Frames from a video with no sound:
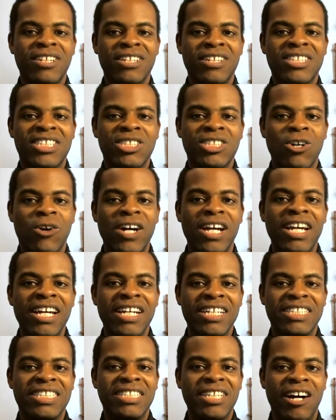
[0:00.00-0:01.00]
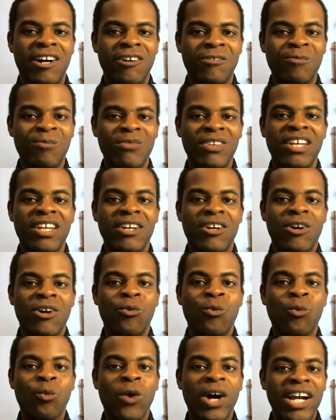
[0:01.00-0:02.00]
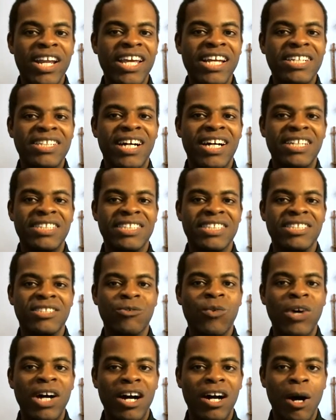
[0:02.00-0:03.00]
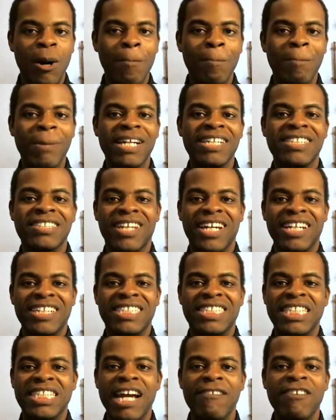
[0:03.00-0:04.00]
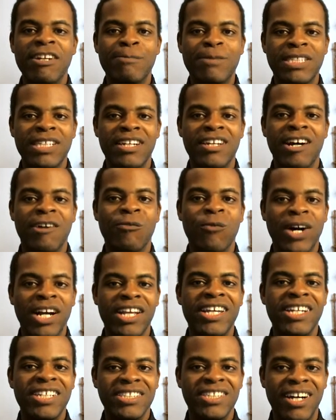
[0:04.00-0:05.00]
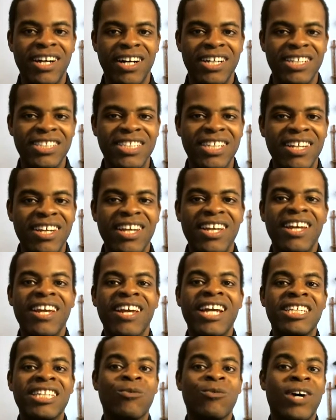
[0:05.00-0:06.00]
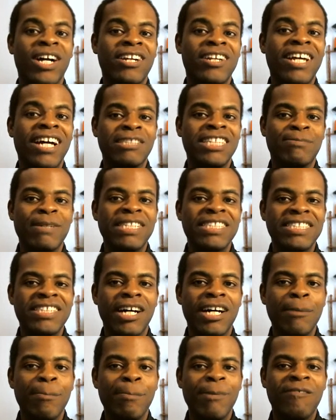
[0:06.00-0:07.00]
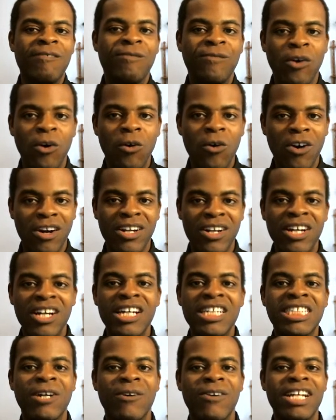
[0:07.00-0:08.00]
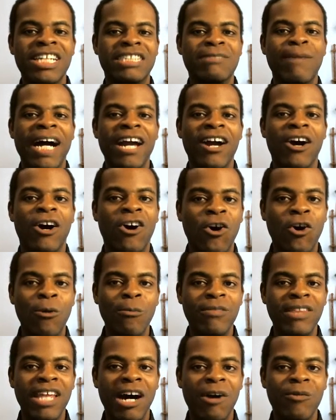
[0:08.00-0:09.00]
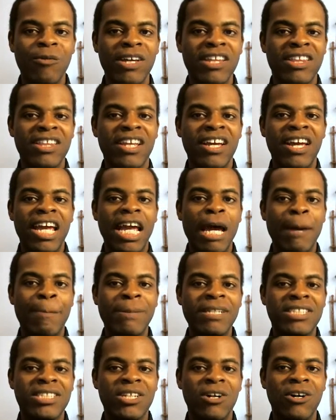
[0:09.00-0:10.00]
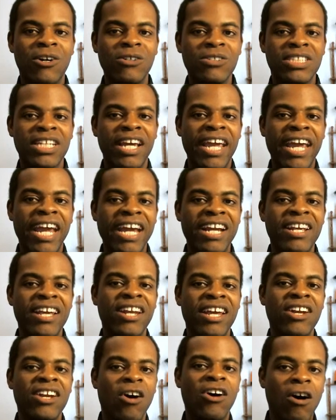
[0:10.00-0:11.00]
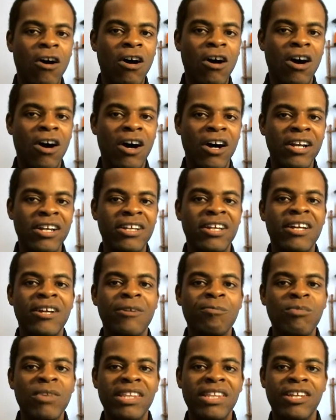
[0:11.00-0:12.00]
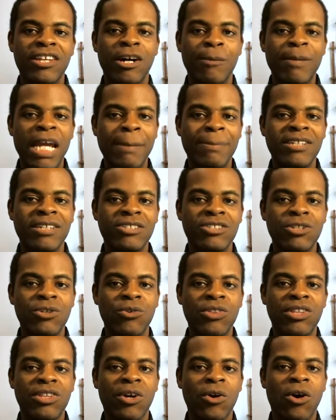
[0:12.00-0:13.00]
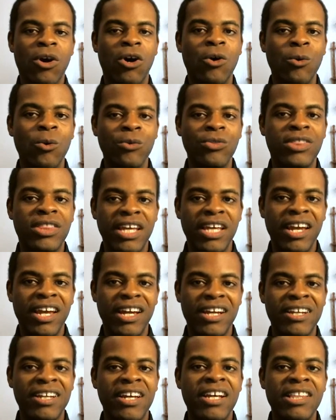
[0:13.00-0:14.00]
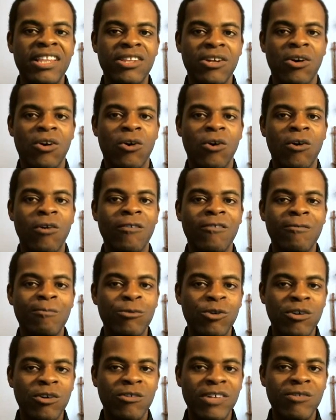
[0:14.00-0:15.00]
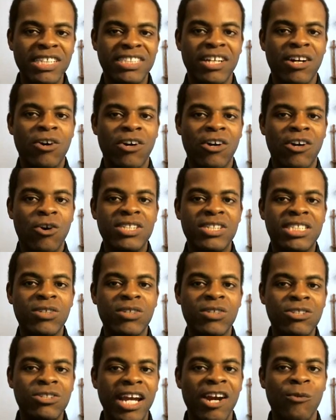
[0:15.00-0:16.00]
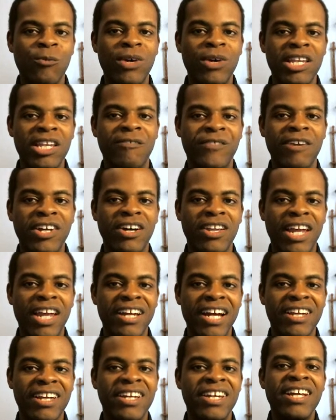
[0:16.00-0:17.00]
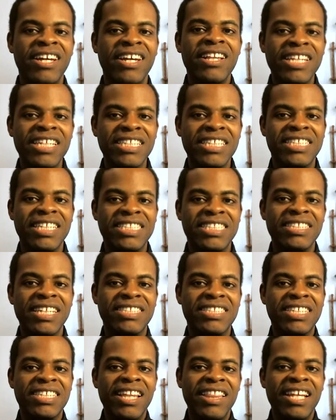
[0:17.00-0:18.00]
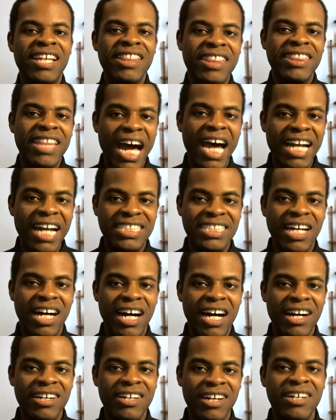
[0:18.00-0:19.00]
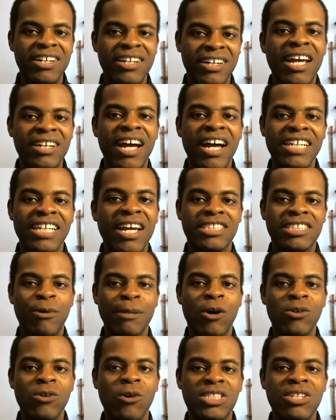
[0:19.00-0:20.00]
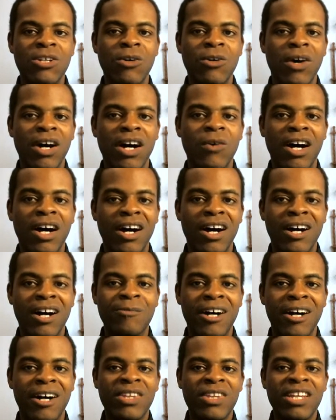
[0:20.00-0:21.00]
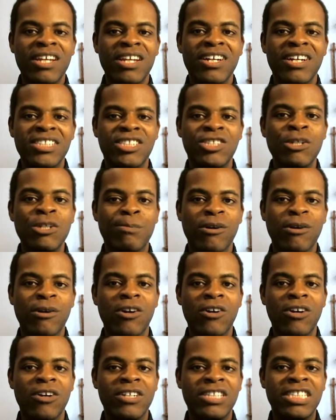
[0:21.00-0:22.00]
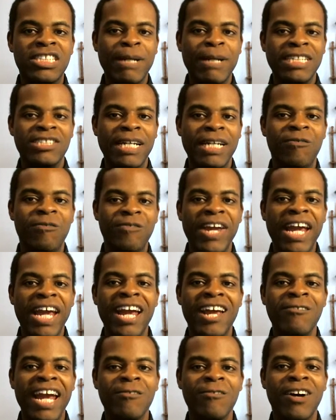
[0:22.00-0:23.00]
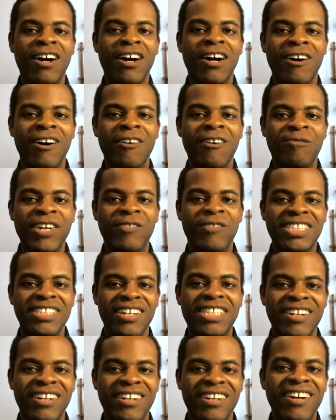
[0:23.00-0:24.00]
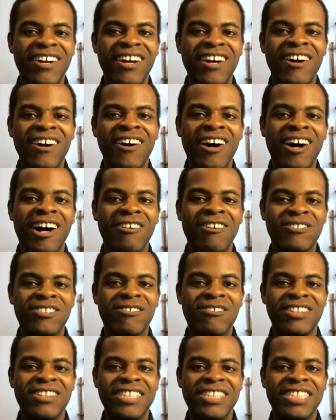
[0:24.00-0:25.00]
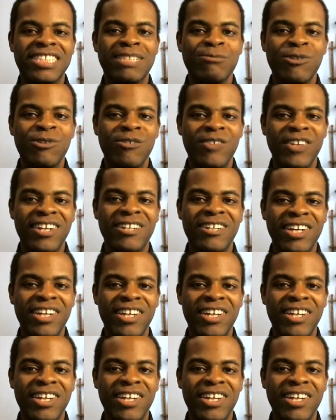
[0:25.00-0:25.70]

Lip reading: story itself, what it does is well, but like 70% of what it does is what has been done before. So it's my hope that with episodes 8 and on, they'll be able to do their own thing, their own movies, their own story, and really feel like this is that saga as opposed to a super special fan fiction of this movie.